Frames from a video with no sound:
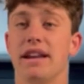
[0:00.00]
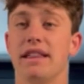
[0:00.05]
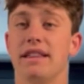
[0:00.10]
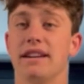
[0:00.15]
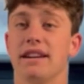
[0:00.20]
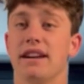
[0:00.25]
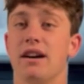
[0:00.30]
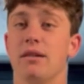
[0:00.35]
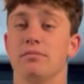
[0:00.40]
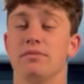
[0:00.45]

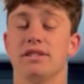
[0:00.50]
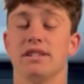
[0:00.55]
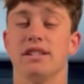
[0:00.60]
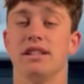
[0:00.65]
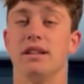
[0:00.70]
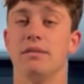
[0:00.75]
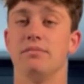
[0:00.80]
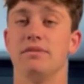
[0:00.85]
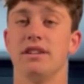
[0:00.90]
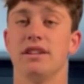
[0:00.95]
that comes to
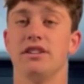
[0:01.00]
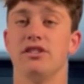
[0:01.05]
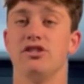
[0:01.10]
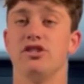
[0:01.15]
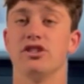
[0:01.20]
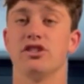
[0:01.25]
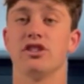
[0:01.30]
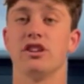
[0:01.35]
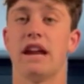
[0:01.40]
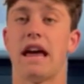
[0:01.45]
Clemson is
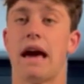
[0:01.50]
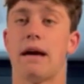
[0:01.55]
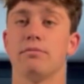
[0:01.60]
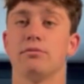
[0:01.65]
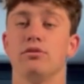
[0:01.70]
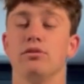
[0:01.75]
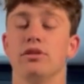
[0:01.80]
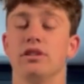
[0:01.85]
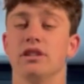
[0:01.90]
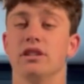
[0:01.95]
just going to
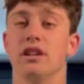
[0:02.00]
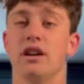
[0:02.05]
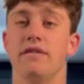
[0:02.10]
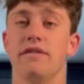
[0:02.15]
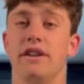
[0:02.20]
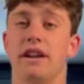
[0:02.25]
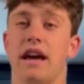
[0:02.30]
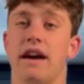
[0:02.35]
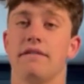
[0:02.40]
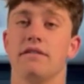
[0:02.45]
absolutely
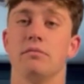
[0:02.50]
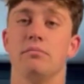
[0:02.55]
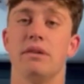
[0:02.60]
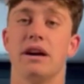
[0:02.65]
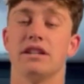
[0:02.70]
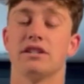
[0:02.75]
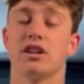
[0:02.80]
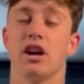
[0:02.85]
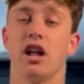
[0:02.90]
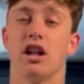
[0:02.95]
love it and have the
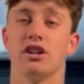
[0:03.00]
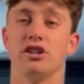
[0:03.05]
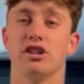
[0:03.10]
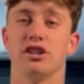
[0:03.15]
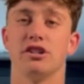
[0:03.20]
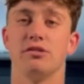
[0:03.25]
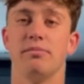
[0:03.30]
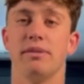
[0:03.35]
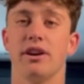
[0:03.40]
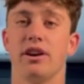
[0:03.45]
best college
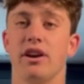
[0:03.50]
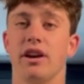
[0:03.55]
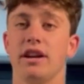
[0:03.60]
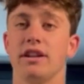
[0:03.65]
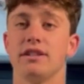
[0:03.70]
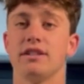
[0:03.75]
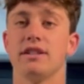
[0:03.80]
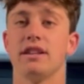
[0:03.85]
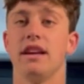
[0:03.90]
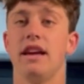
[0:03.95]

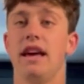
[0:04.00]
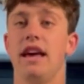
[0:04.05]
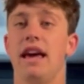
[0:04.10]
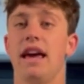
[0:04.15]
experience.